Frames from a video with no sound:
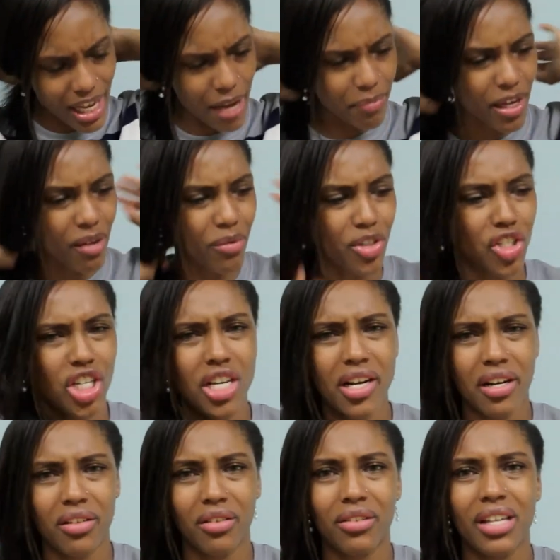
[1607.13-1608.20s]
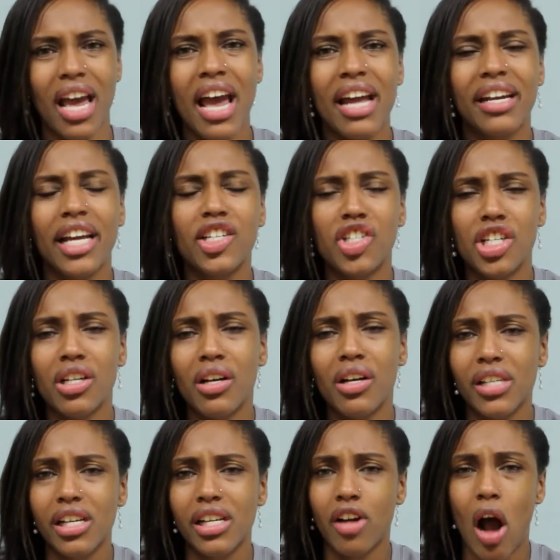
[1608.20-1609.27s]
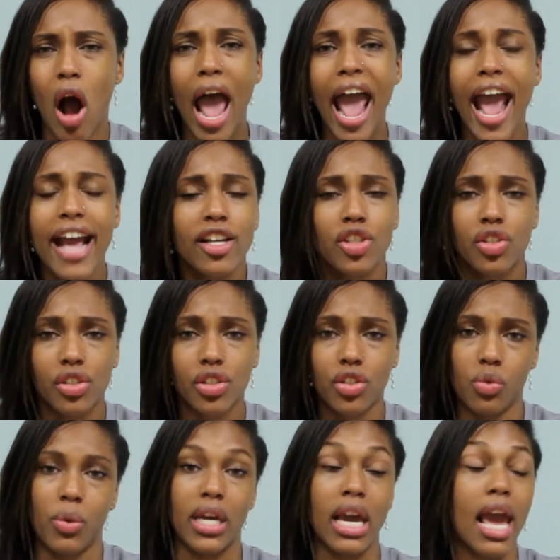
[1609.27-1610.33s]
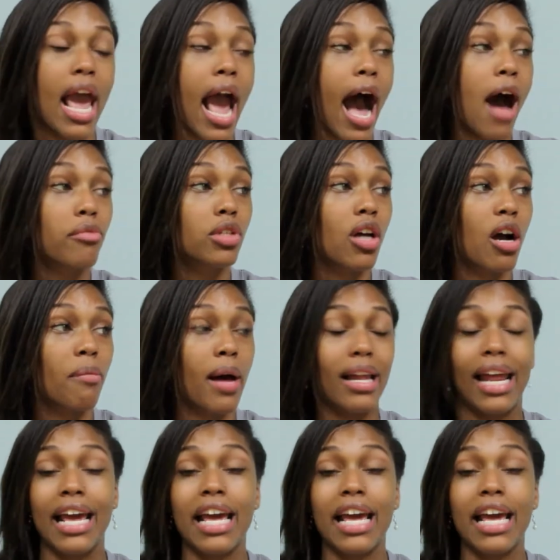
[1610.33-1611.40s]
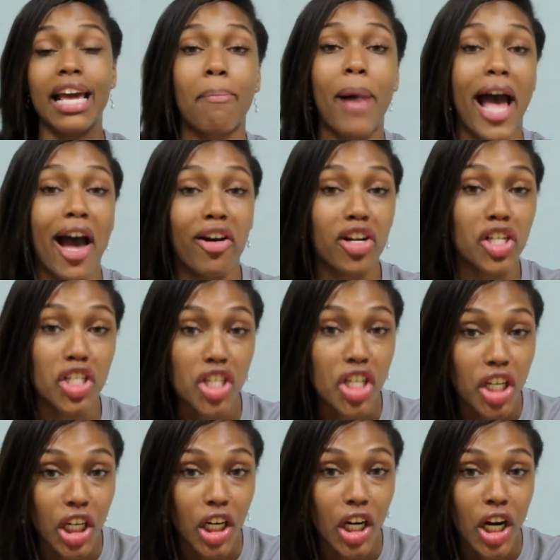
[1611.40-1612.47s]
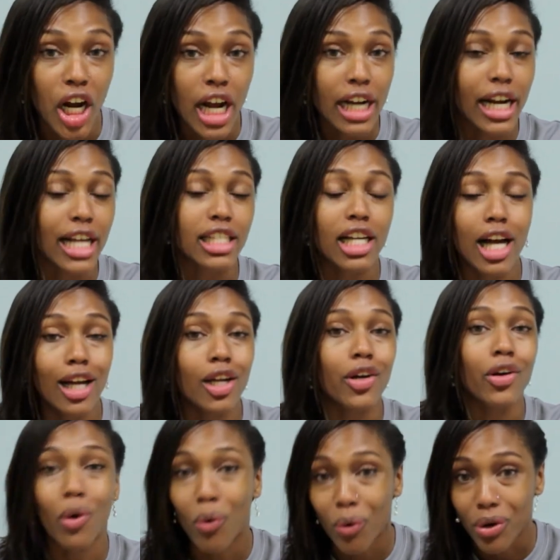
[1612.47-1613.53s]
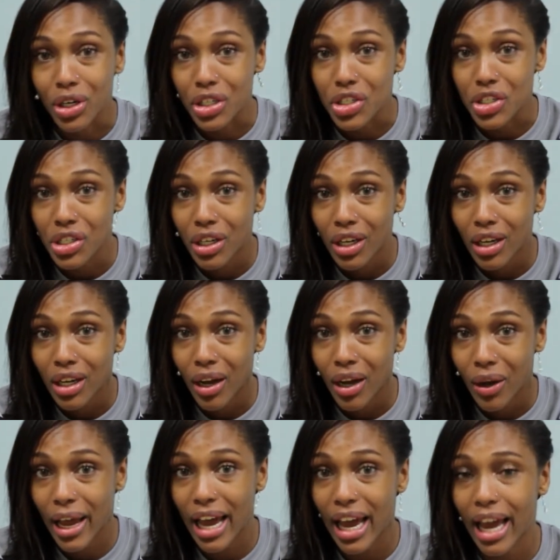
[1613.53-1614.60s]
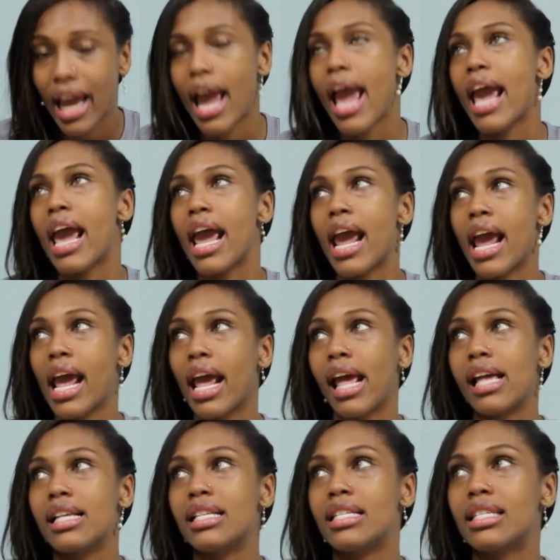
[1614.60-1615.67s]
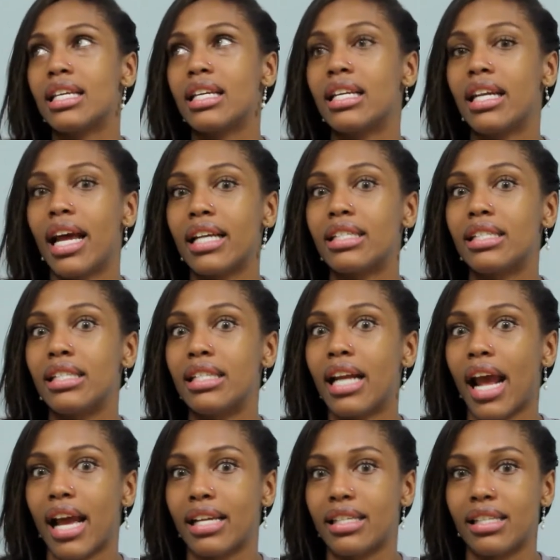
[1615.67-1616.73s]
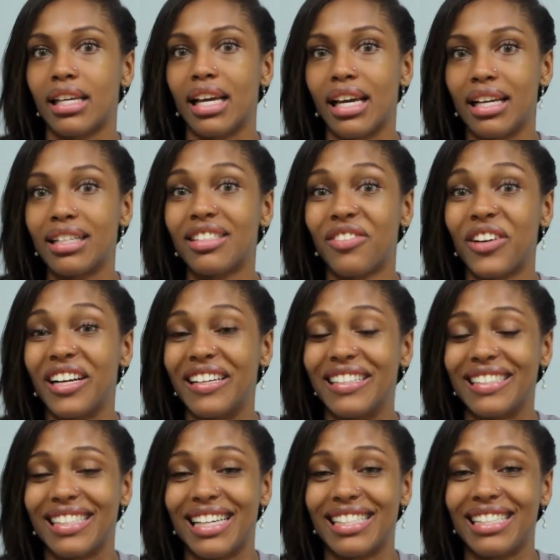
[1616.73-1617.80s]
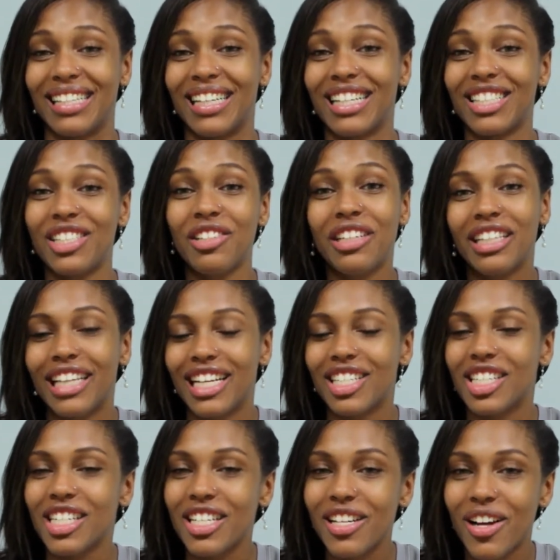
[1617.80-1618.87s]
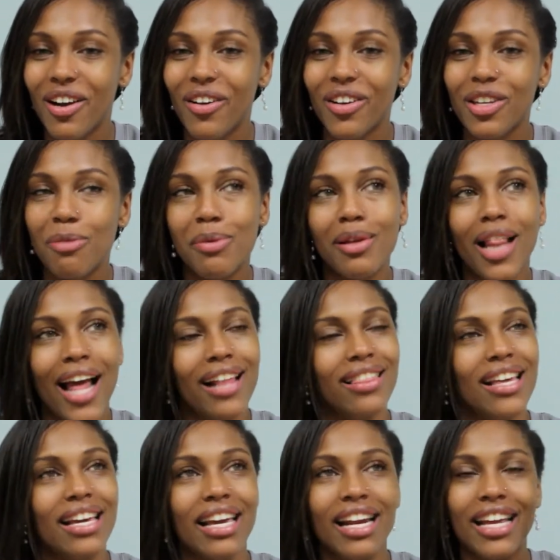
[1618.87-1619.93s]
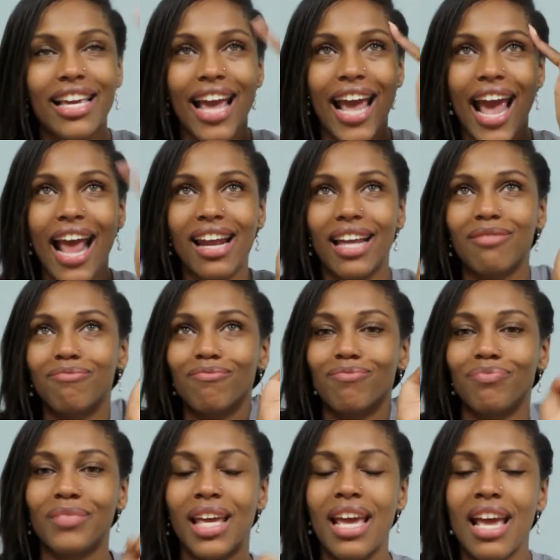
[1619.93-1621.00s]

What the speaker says: Same thing with Cheetos. They Cheetos here extra sweet. I'm talking about like, it's like powdered sugar that's colored orange, okay? And that's nasty. It's very disgusting because you can get that Cheeto and you be like thinking in your head like,